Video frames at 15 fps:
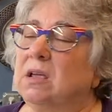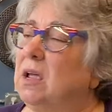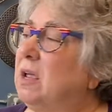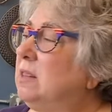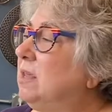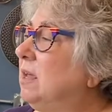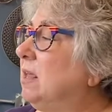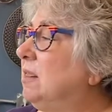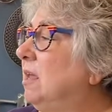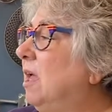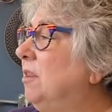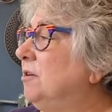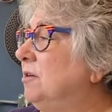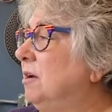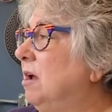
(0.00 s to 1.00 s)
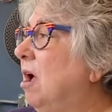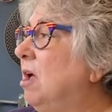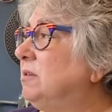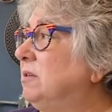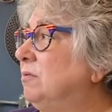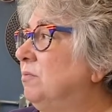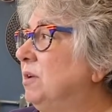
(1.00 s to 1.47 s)
And the other,
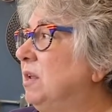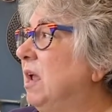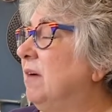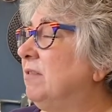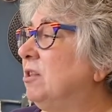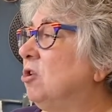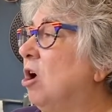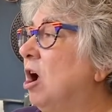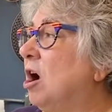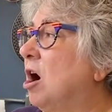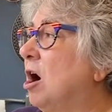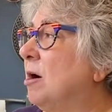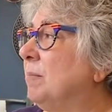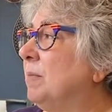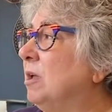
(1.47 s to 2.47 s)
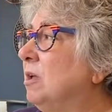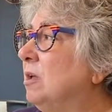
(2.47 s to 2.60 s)
also when you have a long arm,